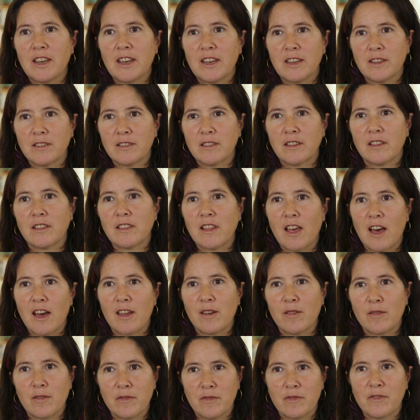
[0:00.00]
is a lot
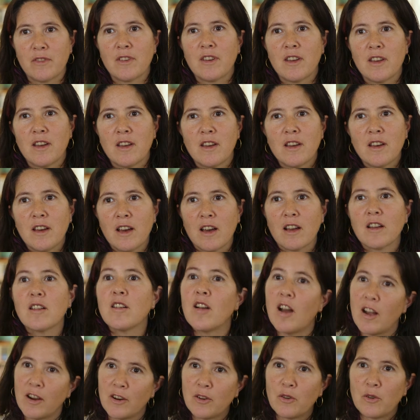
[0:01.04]
of
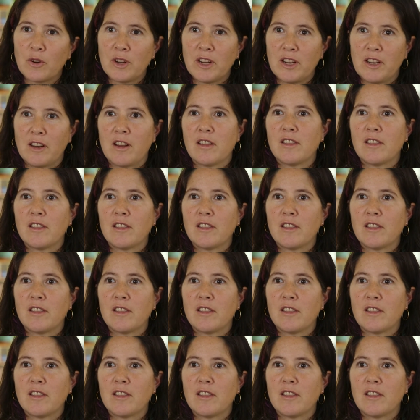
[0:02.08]
concrete,